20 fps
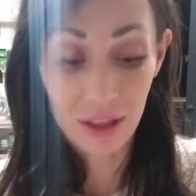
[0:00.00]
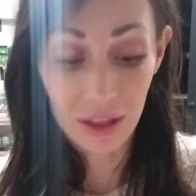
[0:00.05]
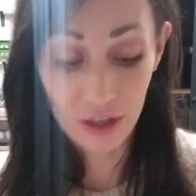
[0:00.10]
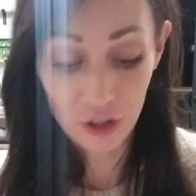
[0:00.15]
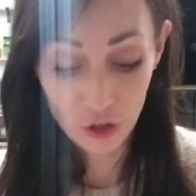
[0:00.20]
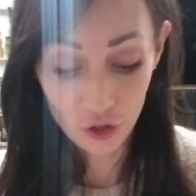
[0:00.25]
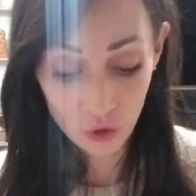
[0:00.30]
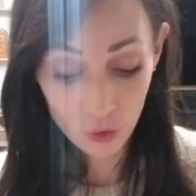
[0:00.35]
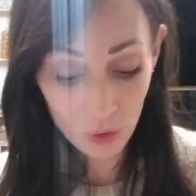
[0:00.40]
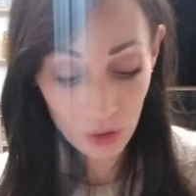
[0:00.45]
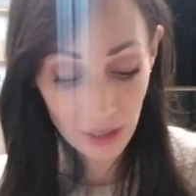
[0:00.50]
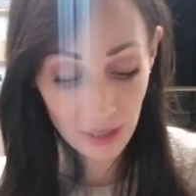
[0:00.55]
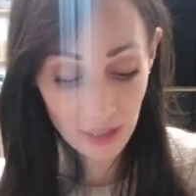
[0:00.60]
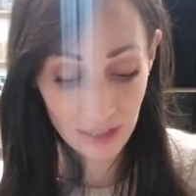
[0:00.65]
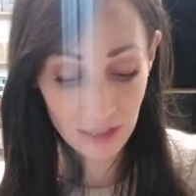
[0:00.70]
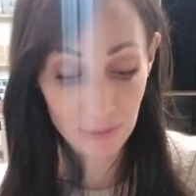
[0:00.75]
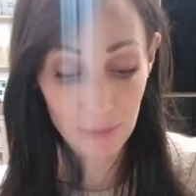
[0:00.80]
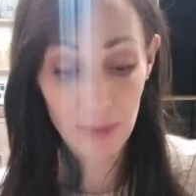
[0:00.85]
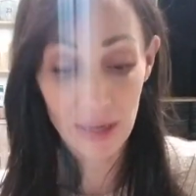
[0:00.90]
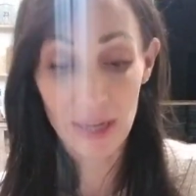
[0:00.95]
the
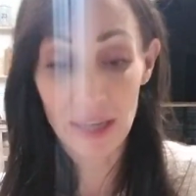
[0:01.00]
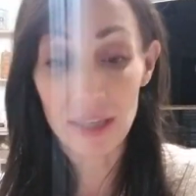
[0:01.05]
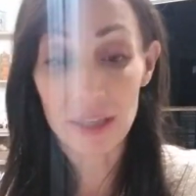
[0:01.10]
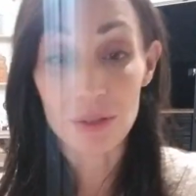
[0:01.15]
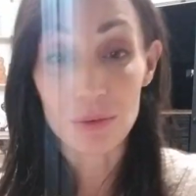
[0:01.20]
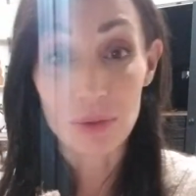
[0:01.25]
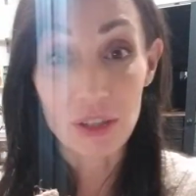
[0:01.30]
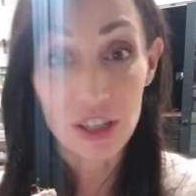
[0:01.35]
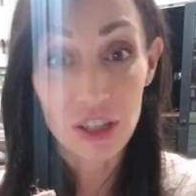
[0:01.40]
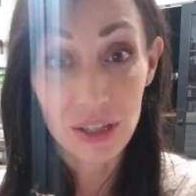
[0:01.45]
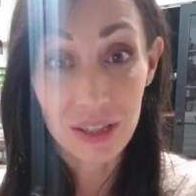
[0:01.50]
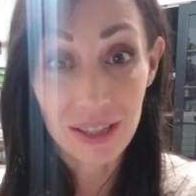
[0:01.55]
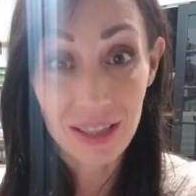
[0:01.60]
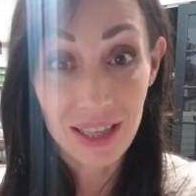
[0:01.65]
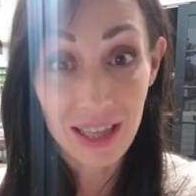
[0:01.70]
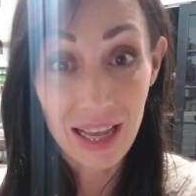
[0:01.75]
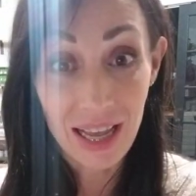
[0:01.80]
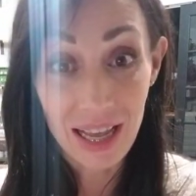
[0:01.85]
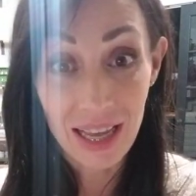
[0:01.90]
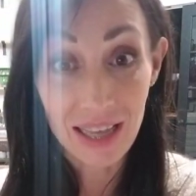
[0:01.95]
shortest piece, which is
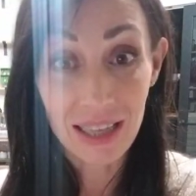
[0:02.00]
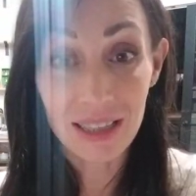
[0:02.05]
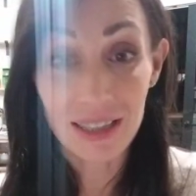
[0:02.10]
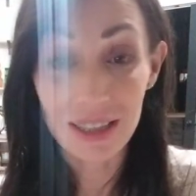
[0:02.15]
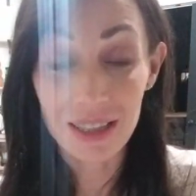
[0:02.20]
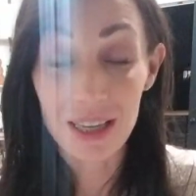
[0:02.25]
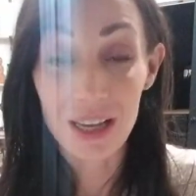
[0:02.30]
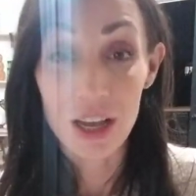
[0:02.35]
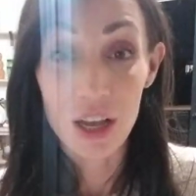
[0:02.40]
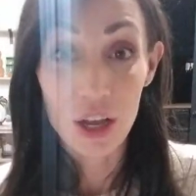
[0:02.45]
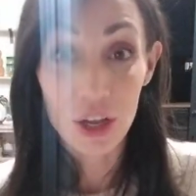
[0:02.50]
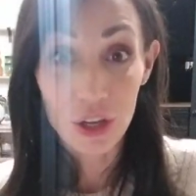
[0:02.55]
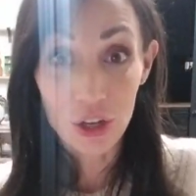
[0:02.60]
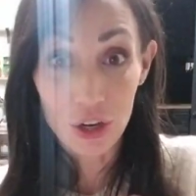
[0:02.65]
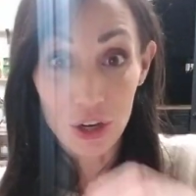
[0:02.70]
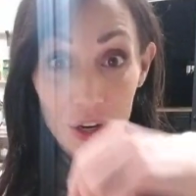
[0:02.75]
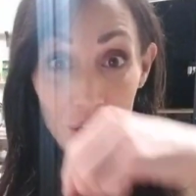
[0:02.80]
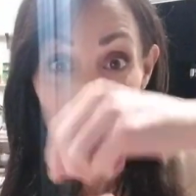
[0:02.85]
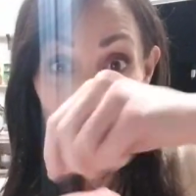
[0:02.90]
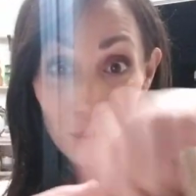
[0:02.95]
this,
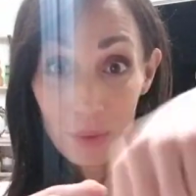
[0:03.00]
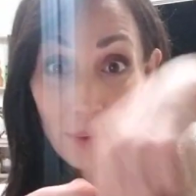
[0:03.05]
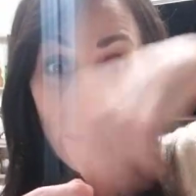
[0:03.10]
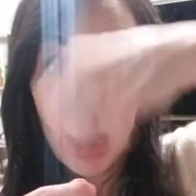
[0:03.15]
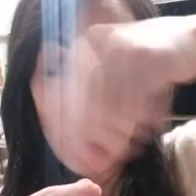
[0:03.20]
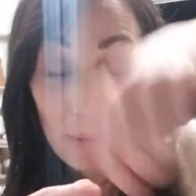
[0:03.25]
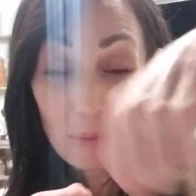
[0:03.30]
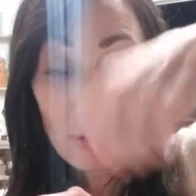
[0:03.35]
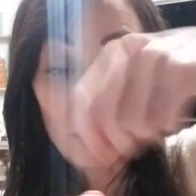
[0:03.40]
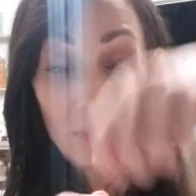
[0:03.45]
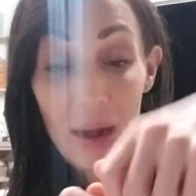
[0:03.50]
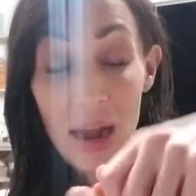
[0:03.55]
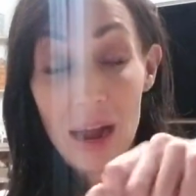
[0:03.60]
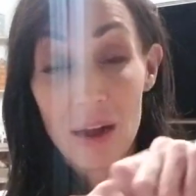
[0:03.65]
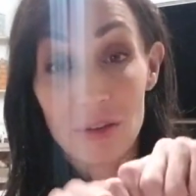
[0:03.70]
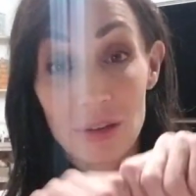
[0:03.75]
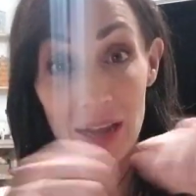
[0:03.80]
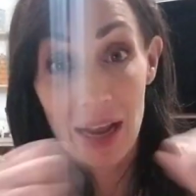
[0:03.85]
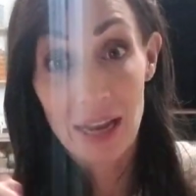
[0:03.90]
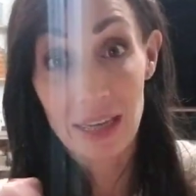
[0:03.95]
you're gonna wrap
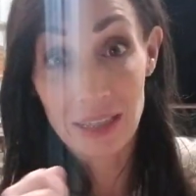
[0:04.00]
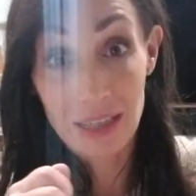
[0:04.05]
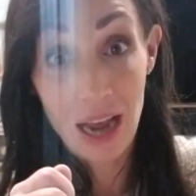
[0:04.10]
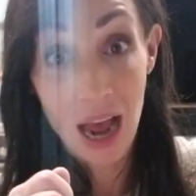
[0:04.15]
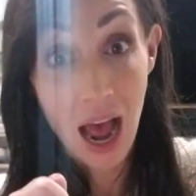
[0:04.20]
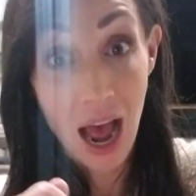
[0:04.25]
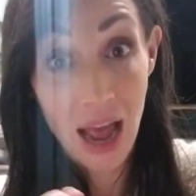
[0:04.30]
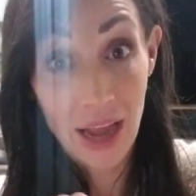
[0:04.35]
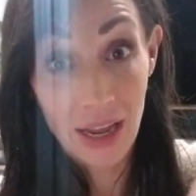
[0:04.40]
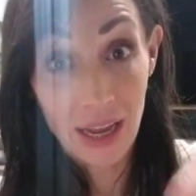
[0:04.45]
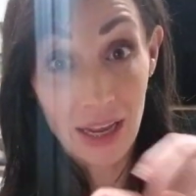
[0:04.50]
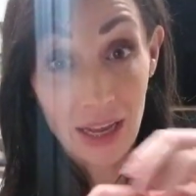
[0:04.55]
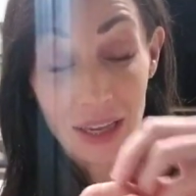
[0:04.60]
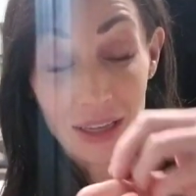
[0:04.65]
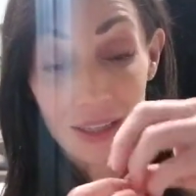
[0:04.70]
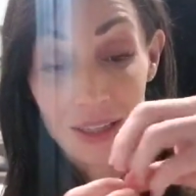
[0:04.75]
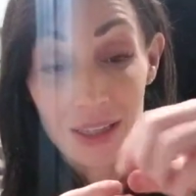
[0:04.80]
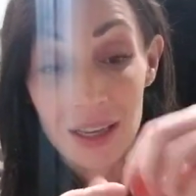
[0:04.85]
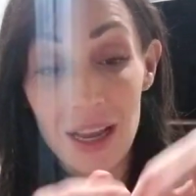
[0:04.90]
around and tie it,